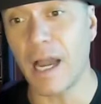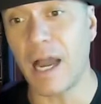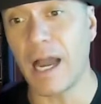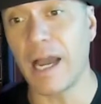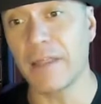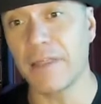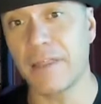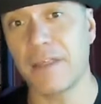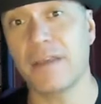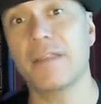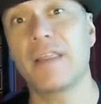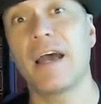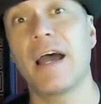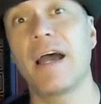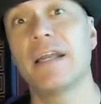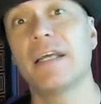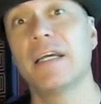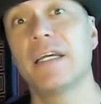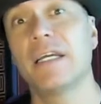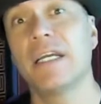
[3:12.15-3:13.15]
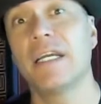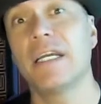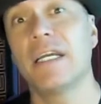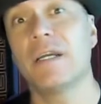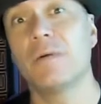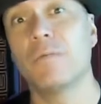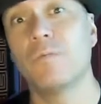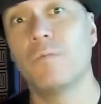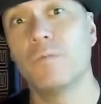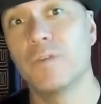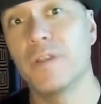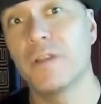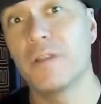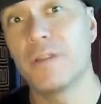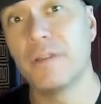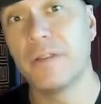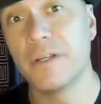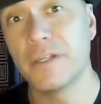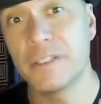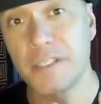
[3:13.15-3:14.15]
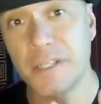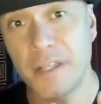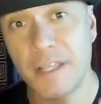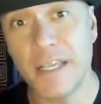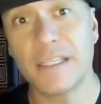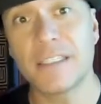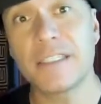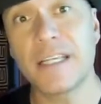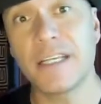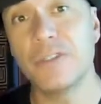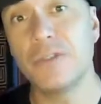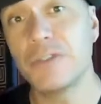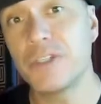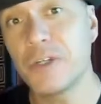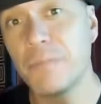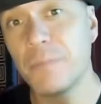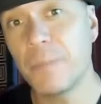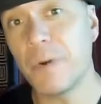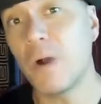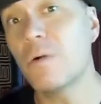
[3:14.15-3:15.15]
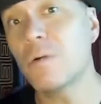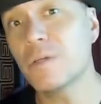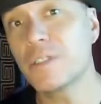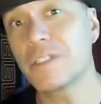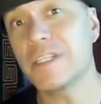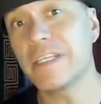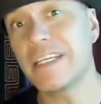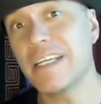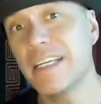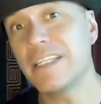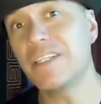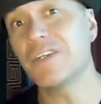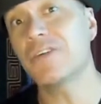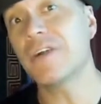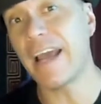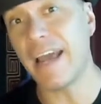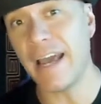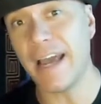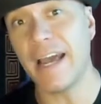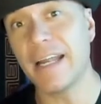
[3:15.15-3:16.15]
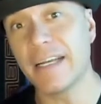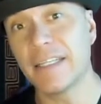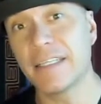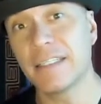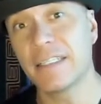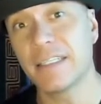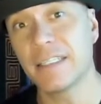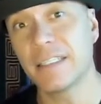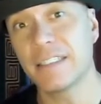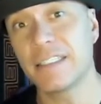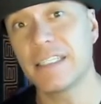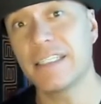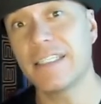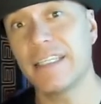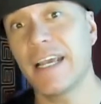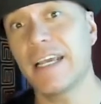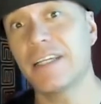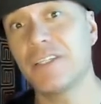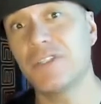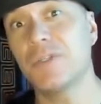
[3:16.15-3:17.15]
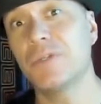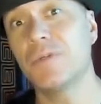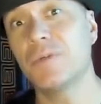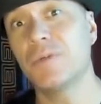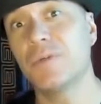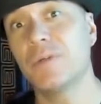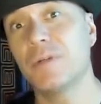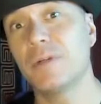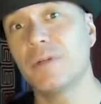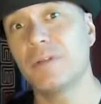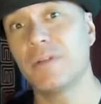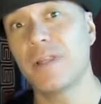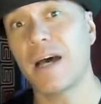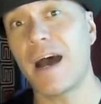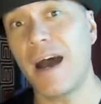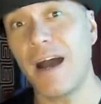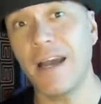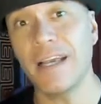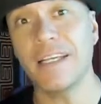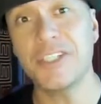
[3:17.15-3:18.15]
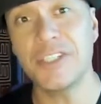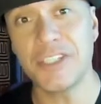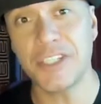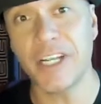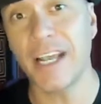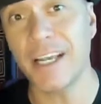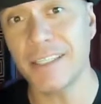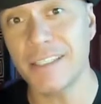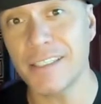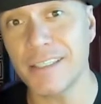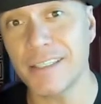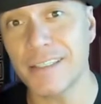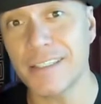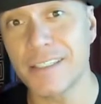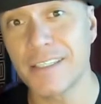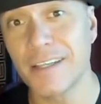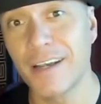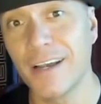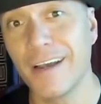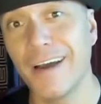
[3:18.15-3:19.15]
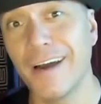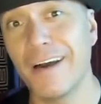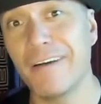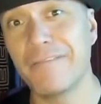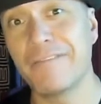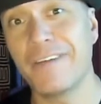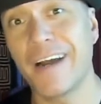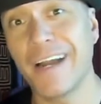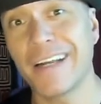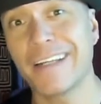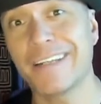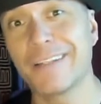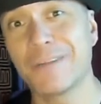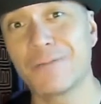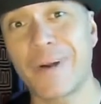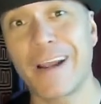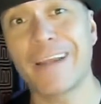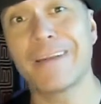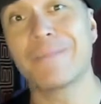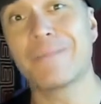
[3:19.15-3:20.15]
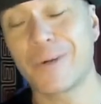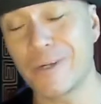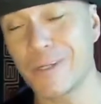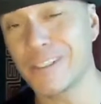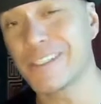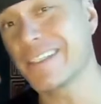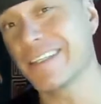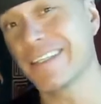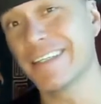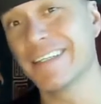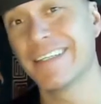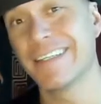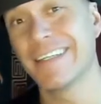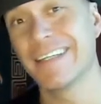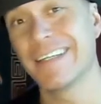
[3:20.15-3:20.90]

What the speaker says: I think that there's things that you should post in your ad to get you the highest chances of finding the right person.